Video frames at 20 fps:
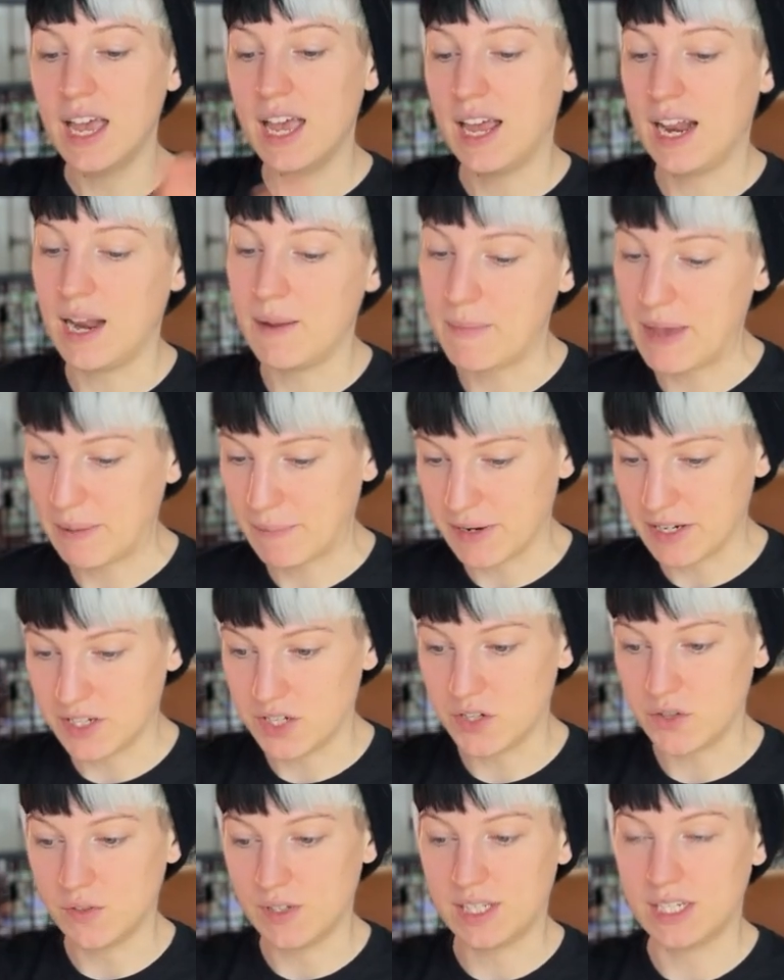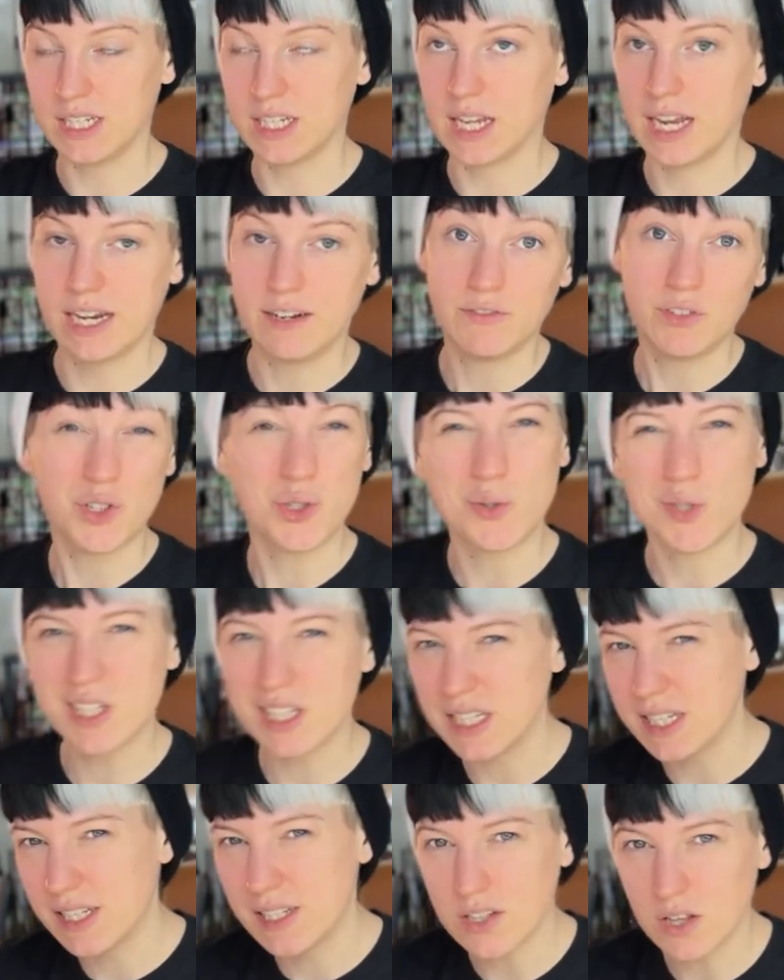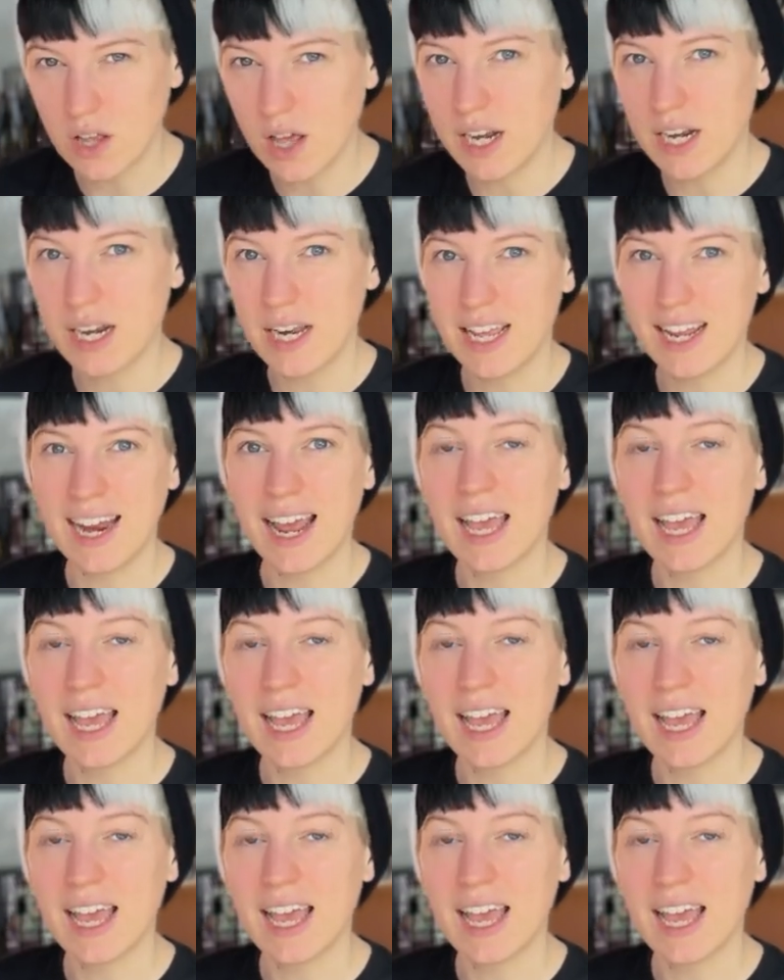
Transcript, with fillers: And I make my to-do list and kind of loosely slot it in.